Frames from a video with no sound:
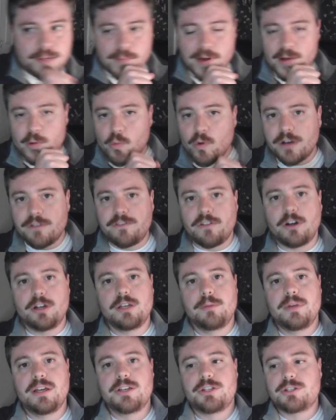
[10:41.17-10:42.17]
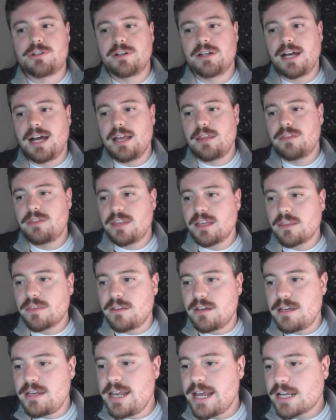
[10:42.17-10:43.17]
my 1-volume history, I think
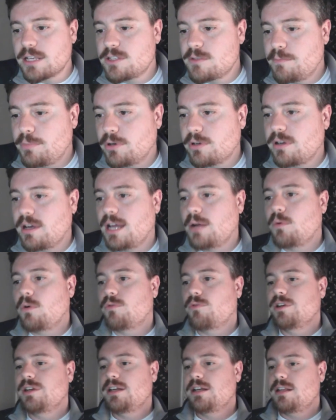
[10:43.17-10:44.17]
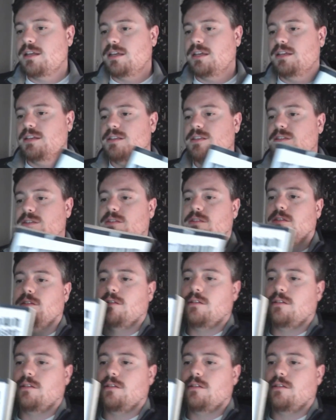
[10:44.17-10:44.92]
the next book I will read is